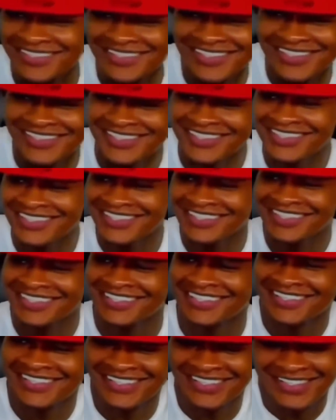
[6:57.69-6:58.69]

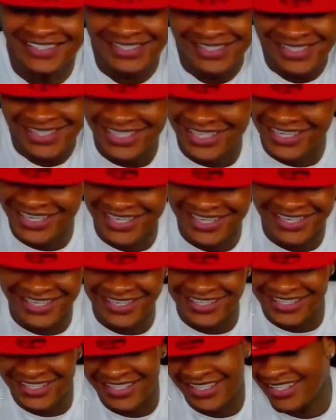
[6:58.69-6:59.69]

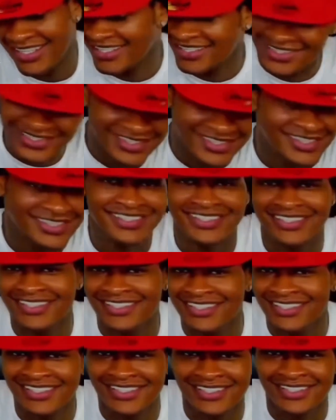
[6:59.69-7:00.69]

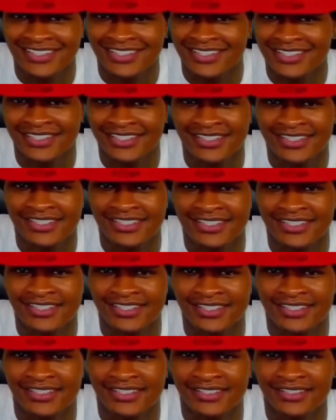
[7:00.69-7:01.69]

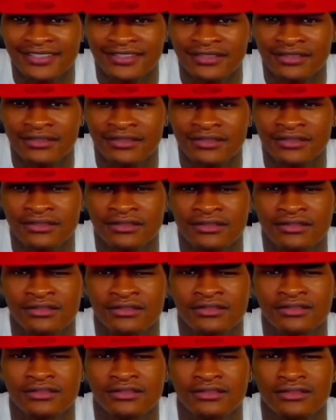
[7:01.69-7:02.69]

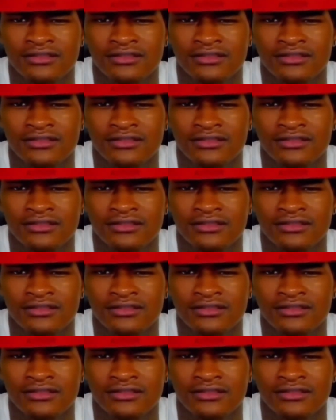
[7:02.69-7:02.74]
(silence)